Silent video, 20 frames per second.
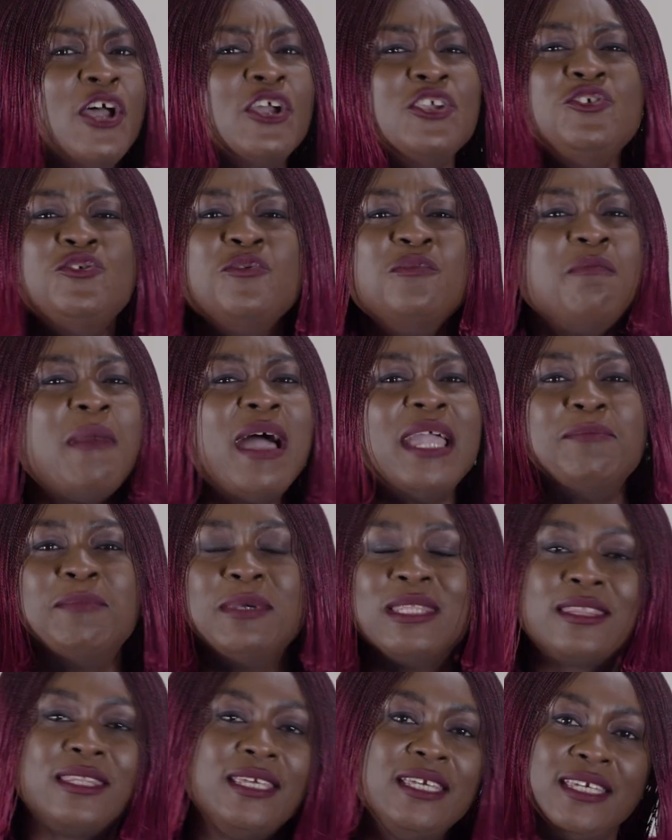You might be
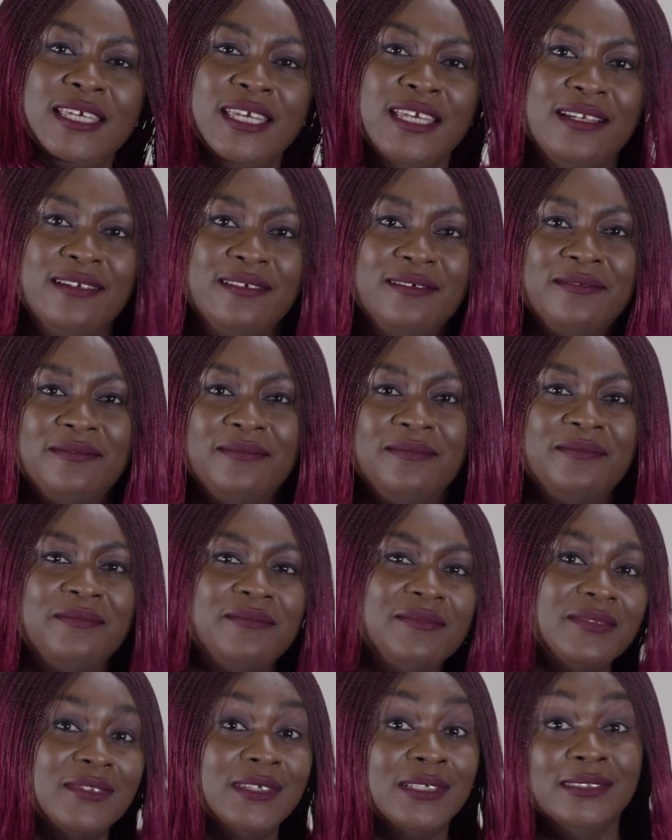thinking,
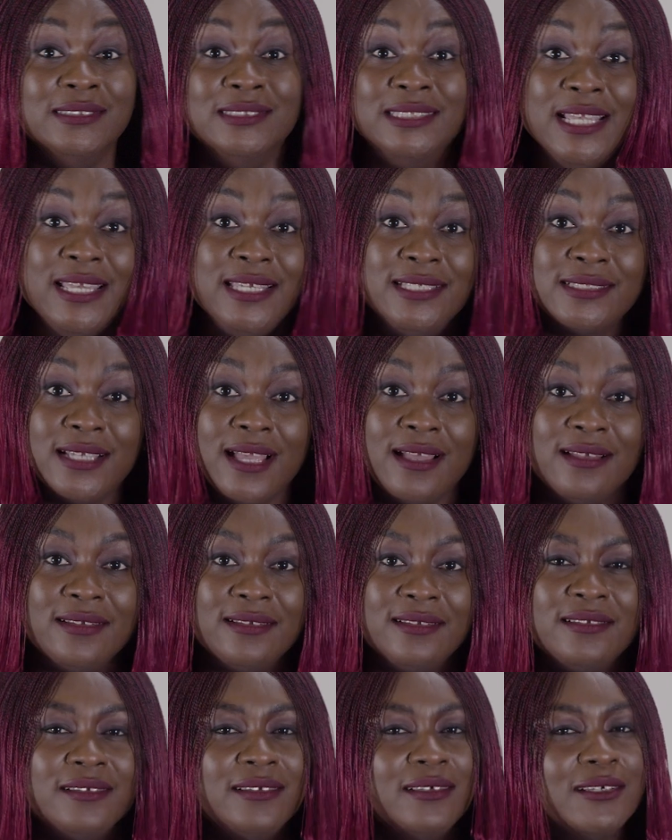data,
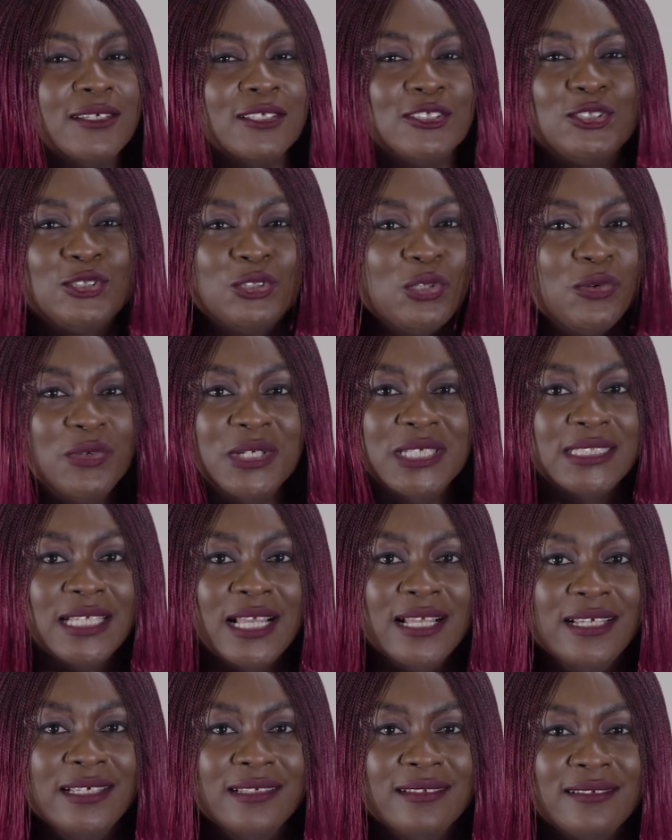
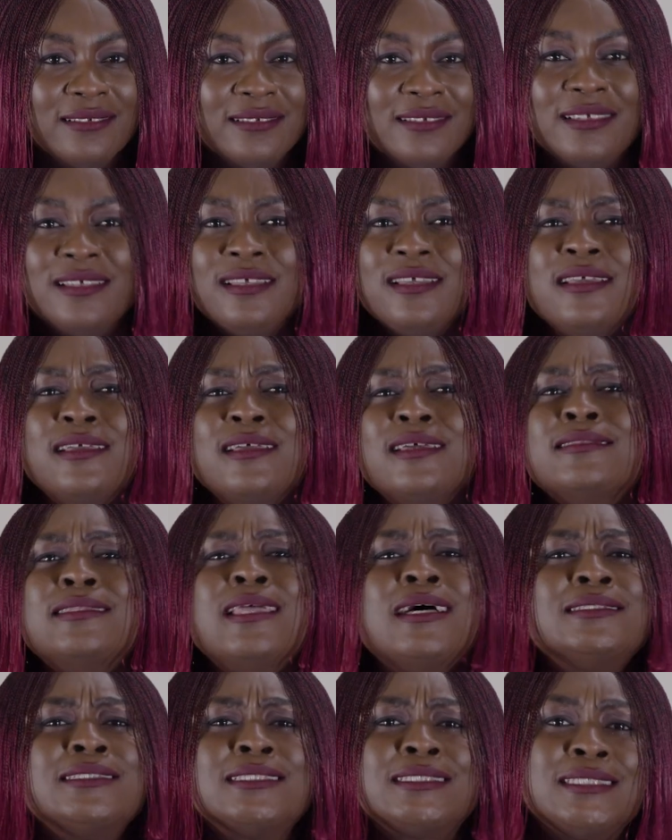storytelling,
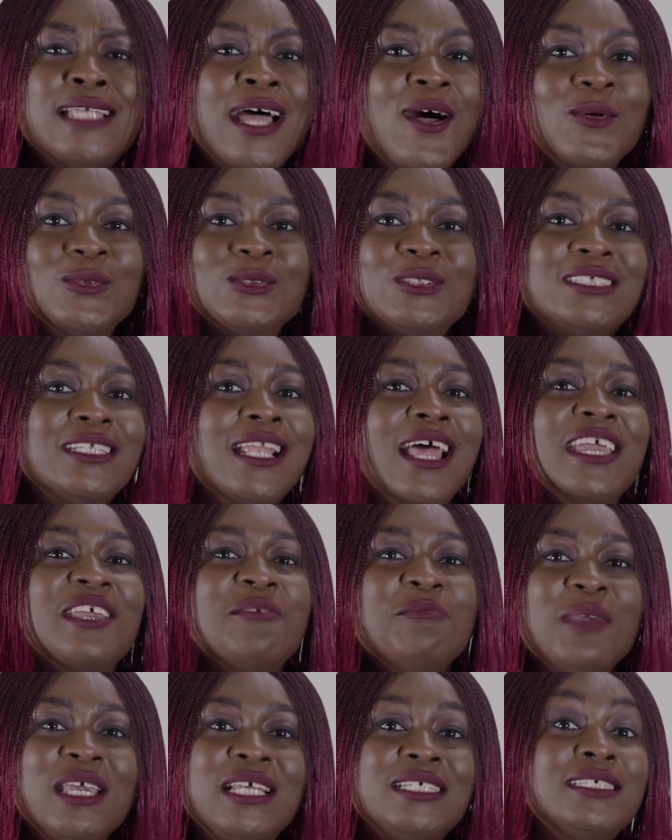that sounds like
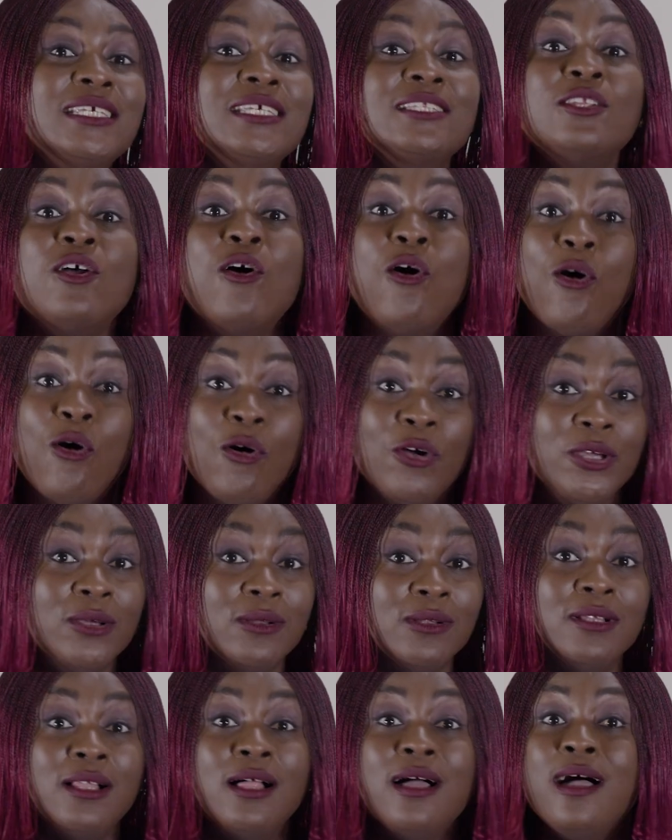mixing
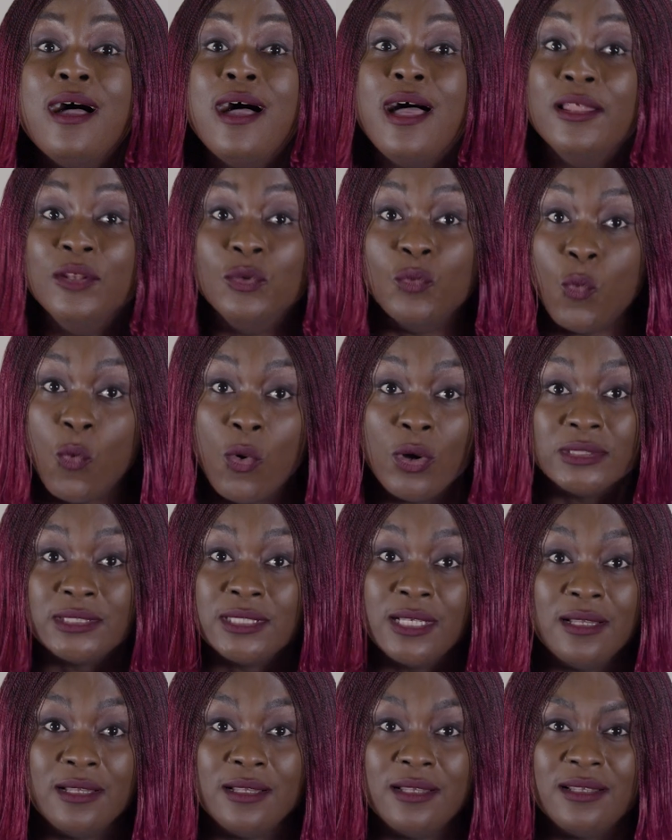oil and
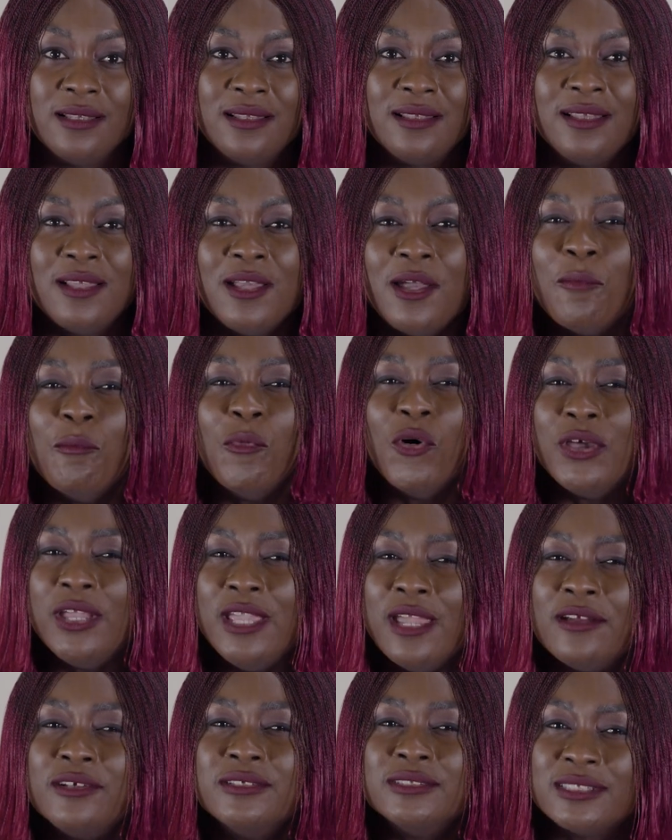water. But
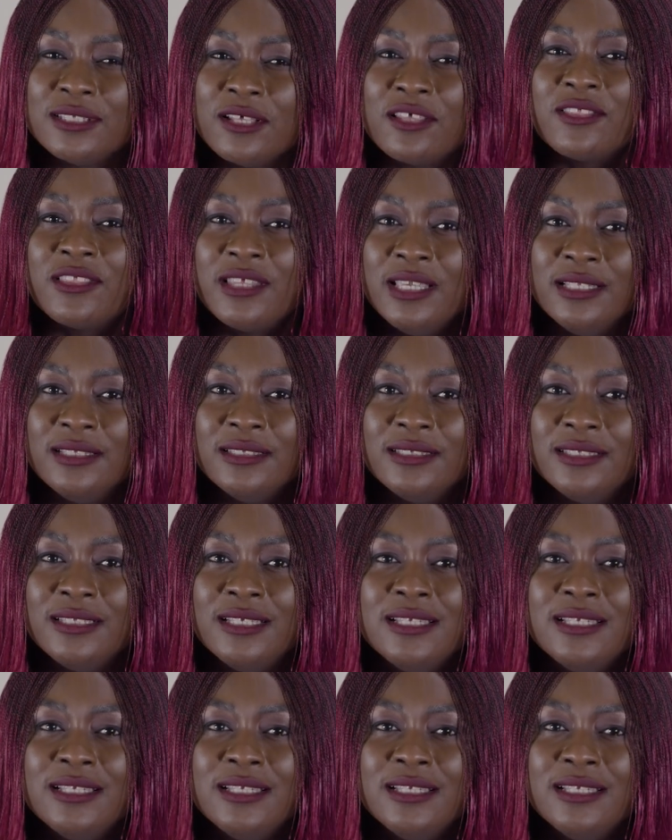here is the thing.